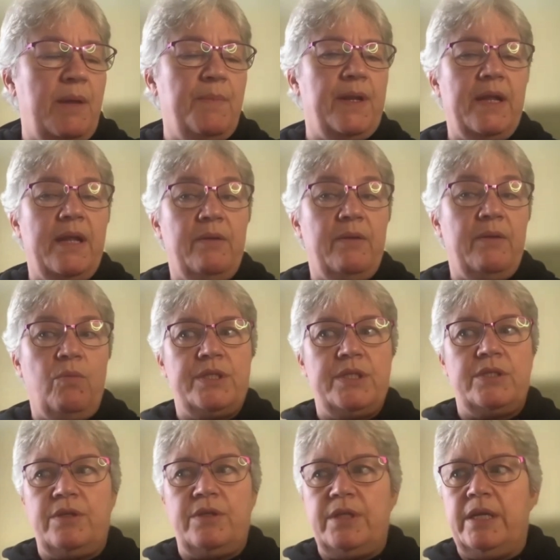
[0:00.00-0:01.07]
me, but it was
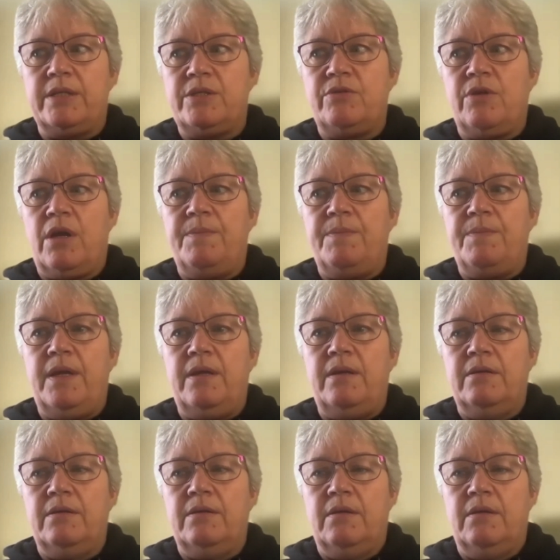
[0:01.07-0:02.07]
the sort of thing that struck me.